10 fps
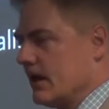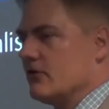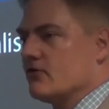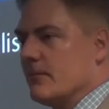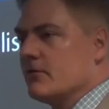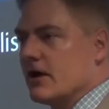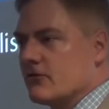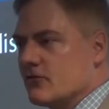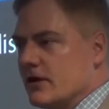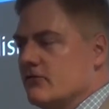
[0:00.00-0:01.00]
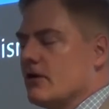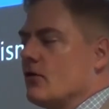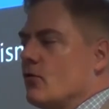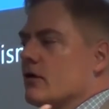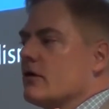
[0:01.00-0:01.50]
In some countries,
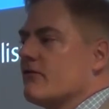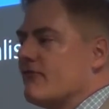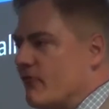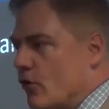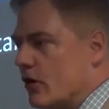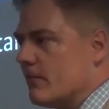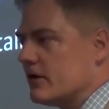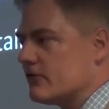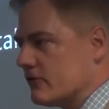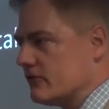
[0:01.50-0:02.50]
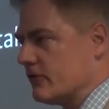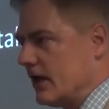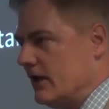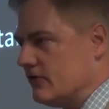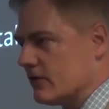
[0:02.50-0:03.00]
in order to form an
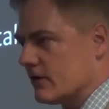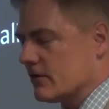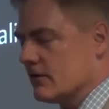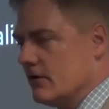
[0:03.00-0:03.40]
association,